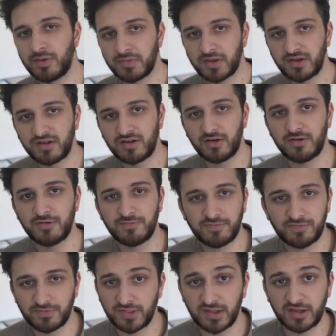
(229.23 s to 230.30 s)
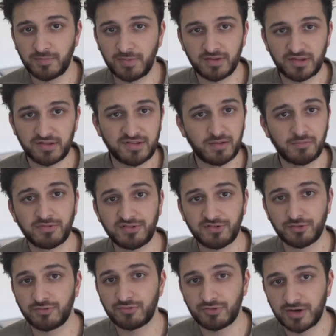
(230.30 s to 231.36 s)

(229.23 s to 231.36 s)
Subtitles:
I'm going to kind of think about the same sort of